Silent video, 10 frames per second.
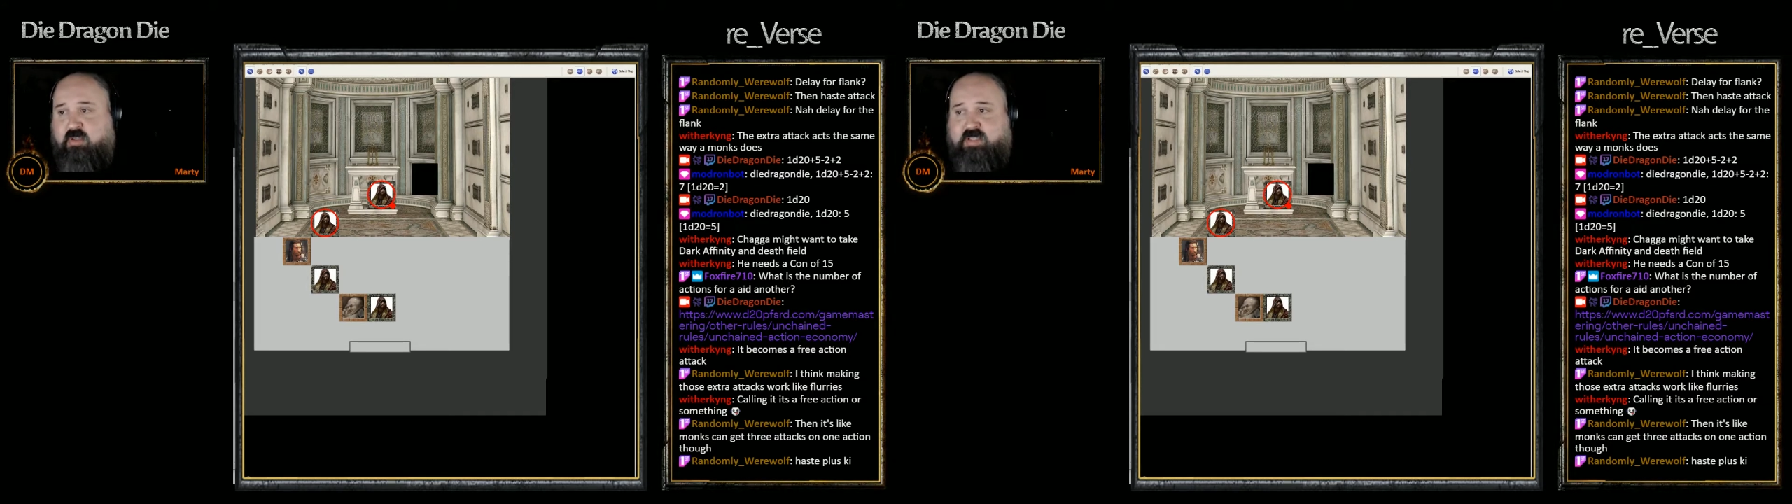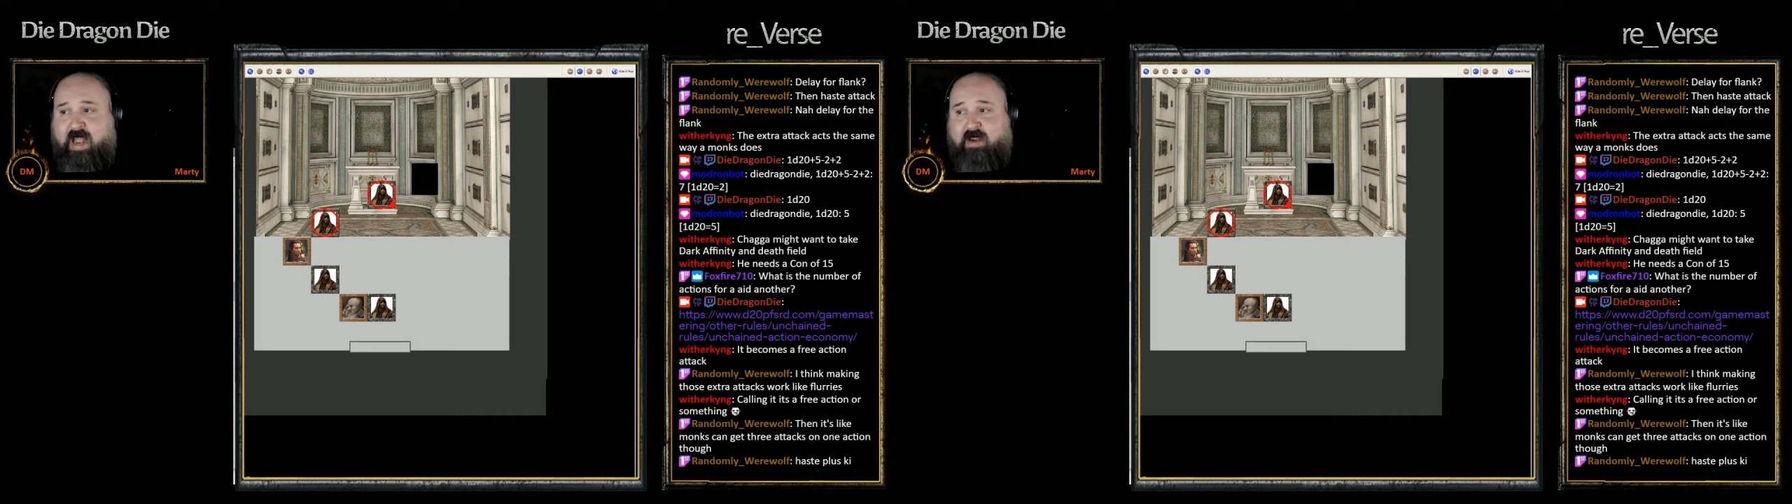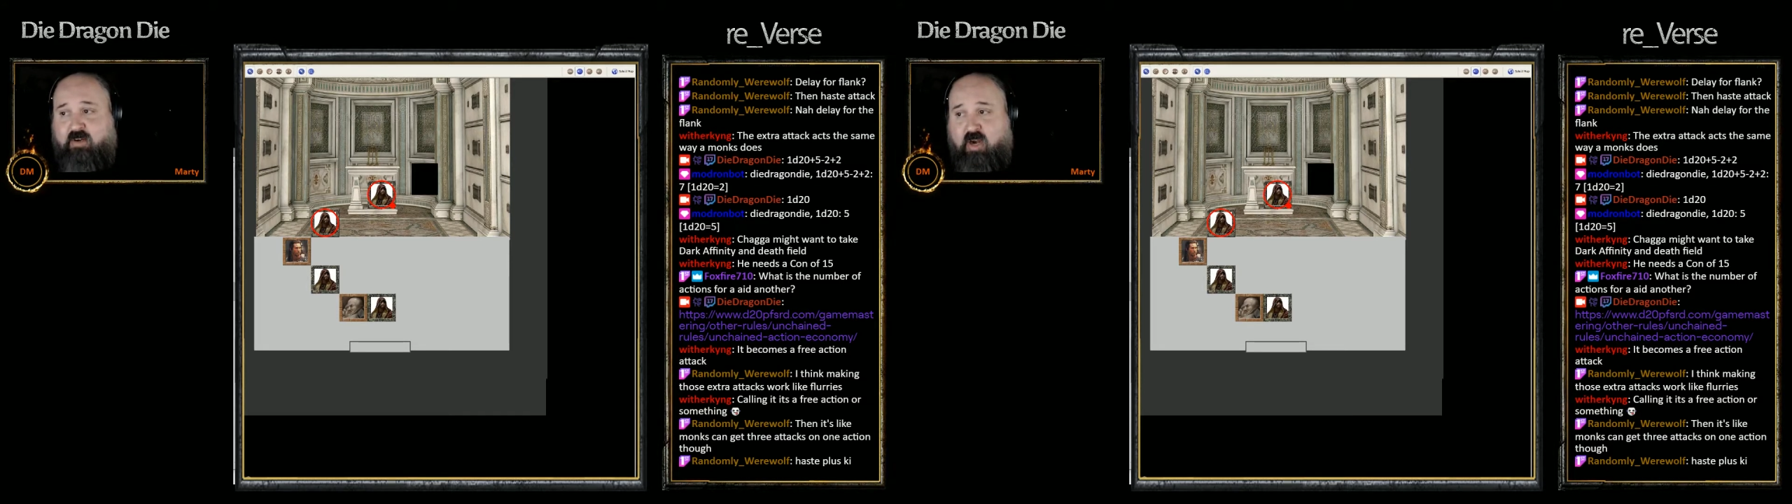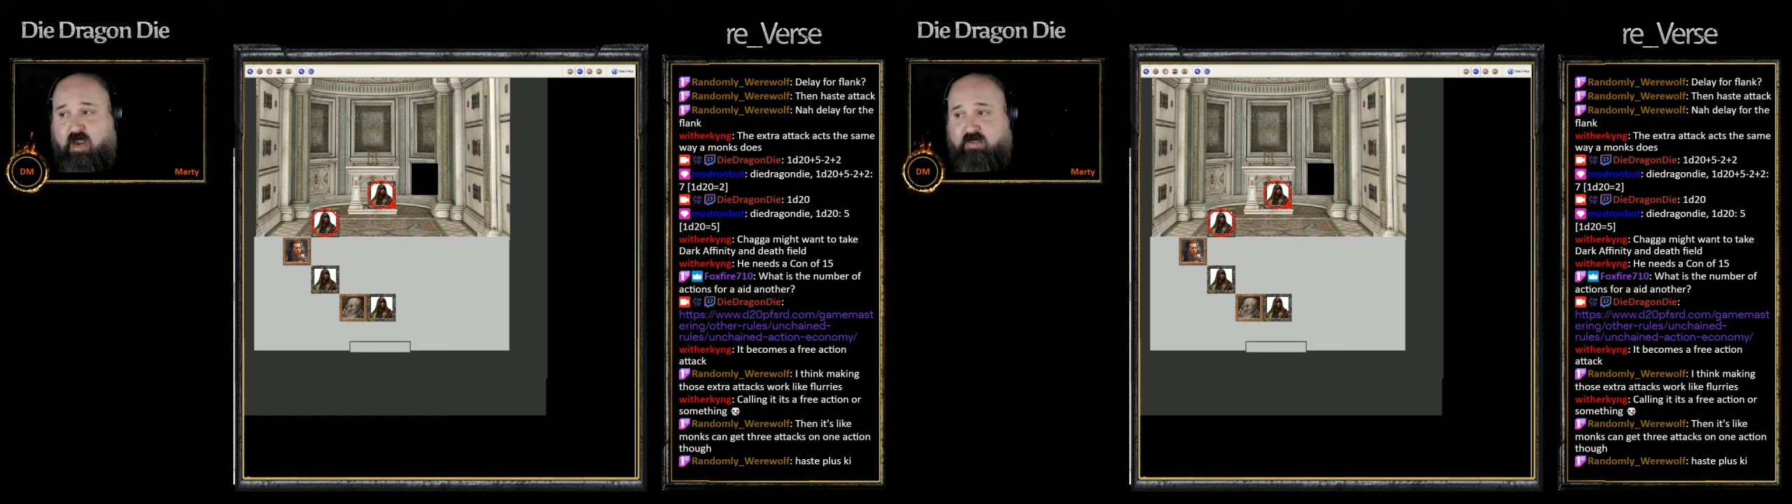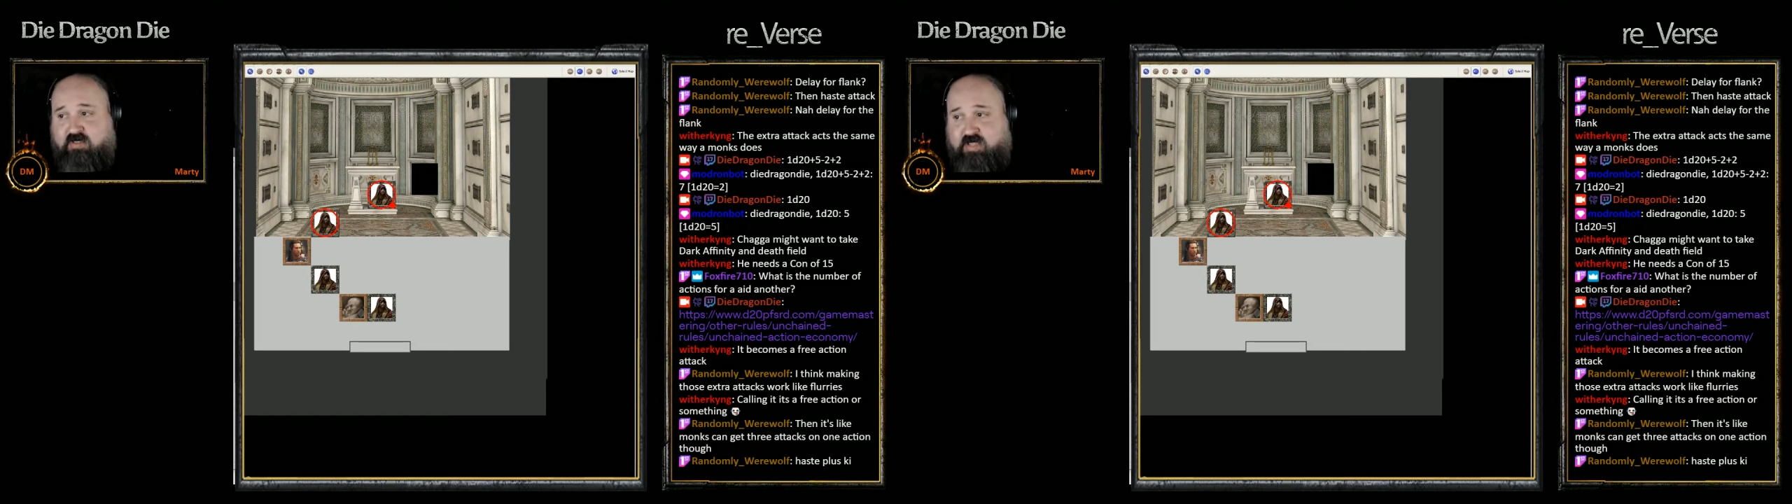attack at her
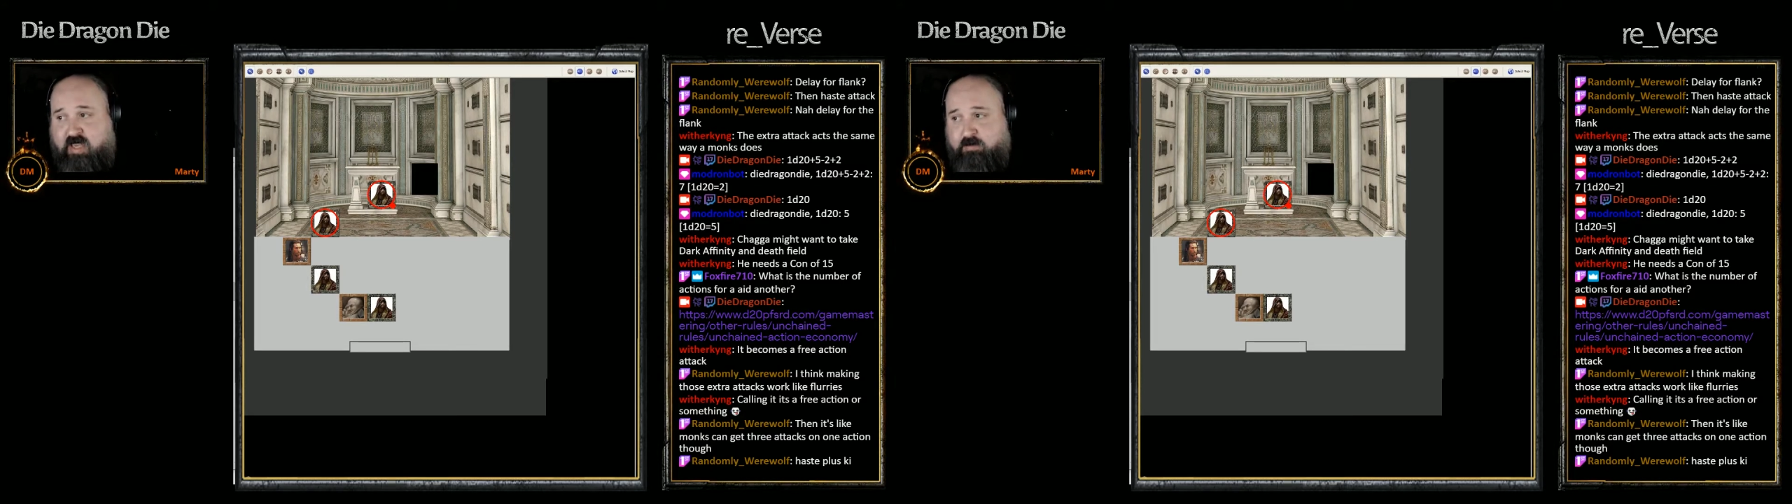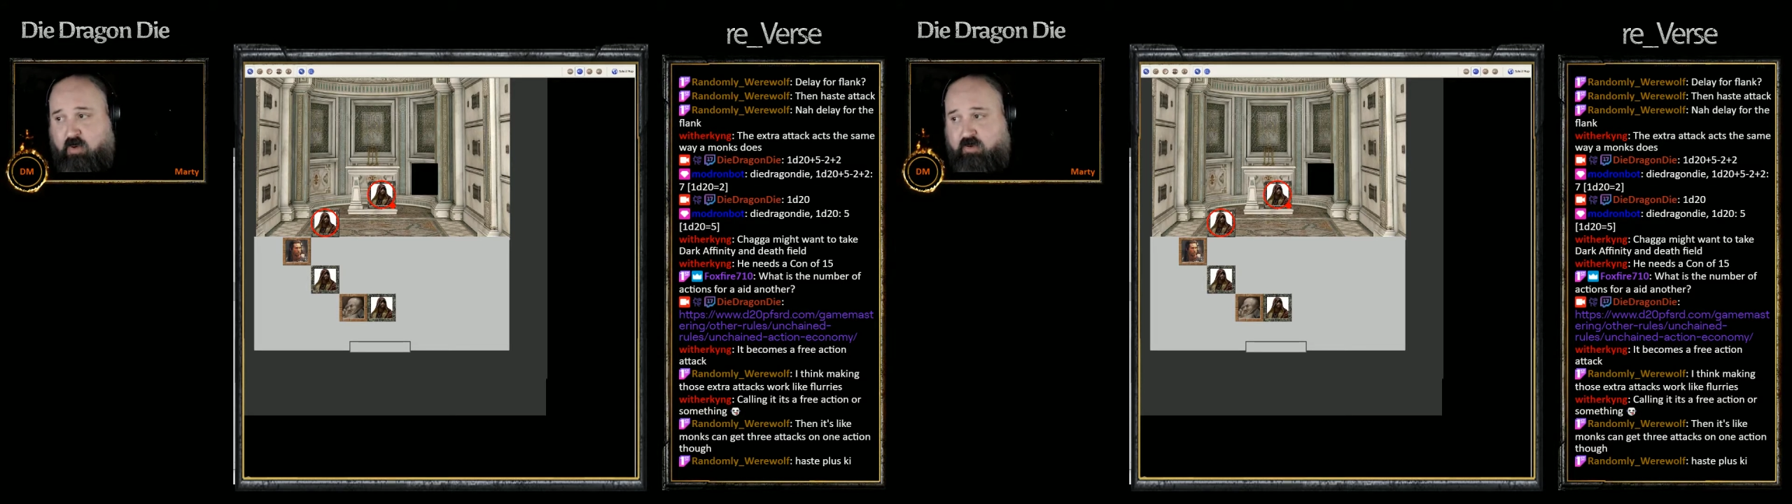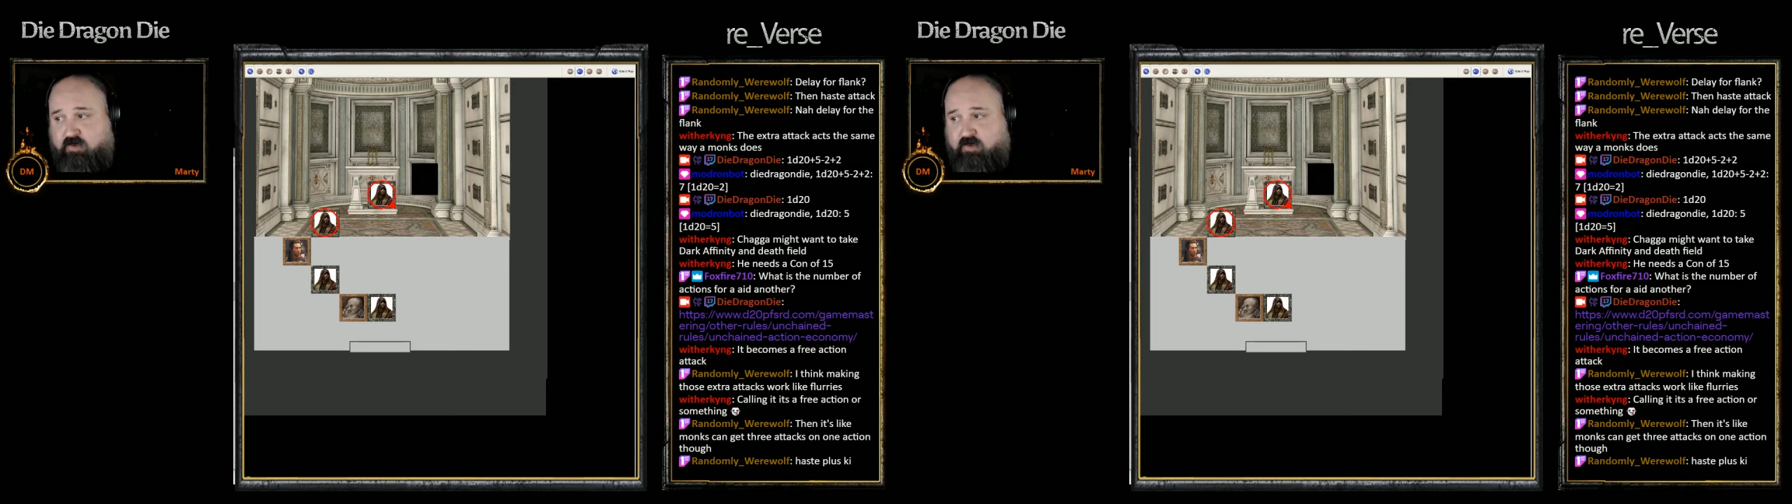highest attack bonus,